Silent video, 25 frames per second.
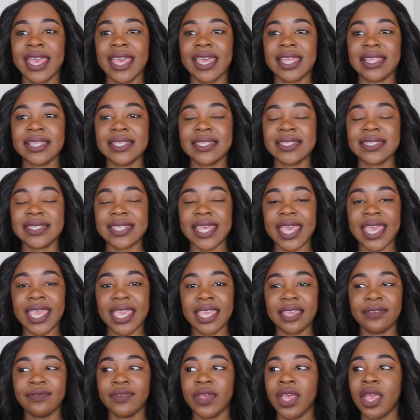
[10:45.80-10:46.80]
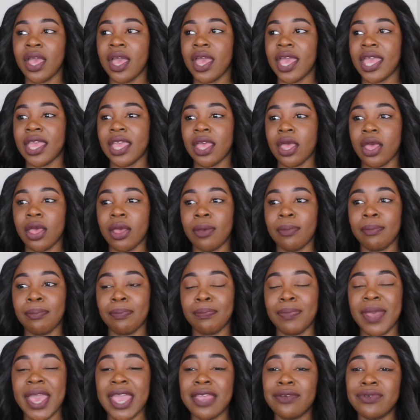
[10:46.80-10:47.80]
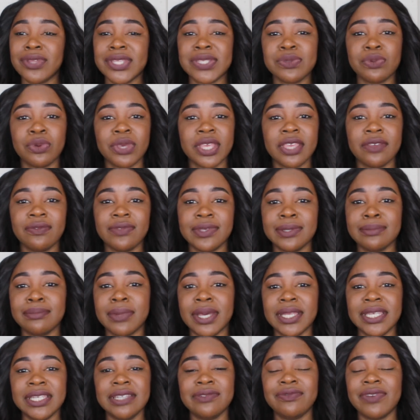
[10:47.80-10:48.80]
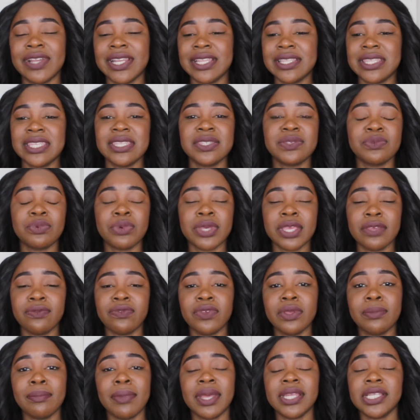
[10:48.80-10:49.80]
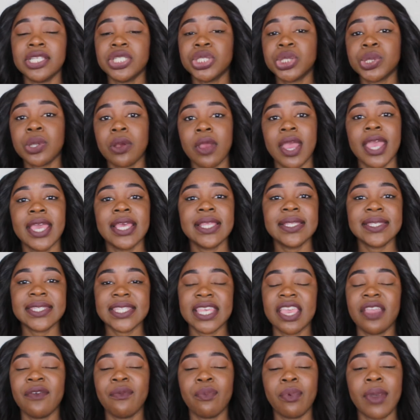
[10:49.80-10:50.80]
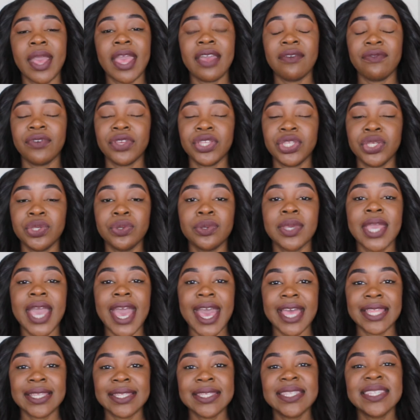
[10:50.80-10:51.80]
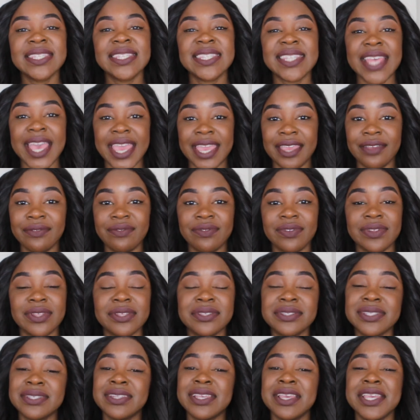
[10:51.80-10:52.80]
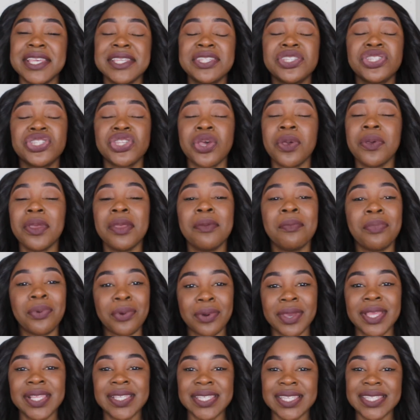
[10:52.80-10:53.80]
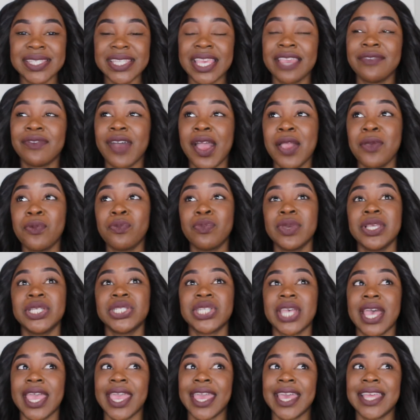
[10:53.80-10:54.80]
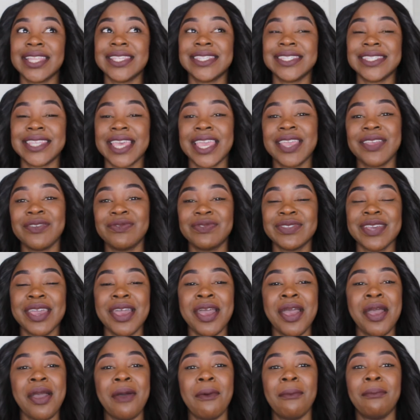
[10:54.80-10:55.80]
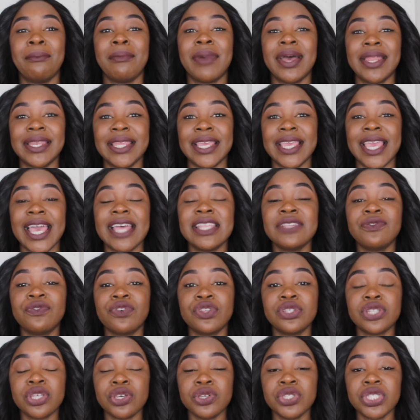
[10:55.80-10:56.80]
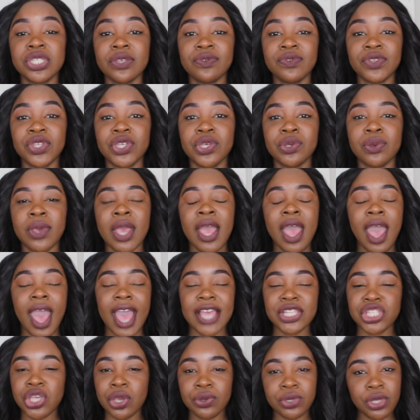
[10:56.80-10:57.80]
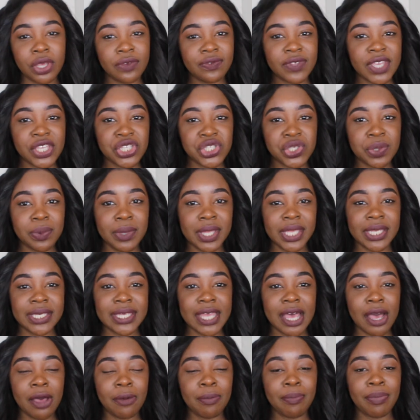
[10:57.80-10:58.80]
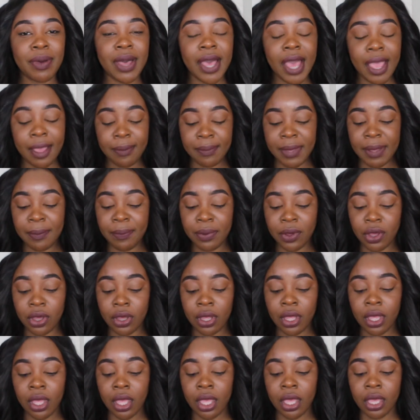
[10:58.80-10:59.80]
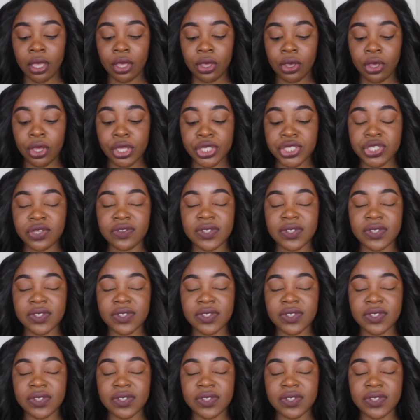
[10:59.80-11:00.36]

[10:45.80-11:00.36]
and save. Parents will give you money, relatives will give you money. Try and save whatever you can save. It's so important to save. I wish I had saved money. And for those of you, I don't know if they do it now, but I remember because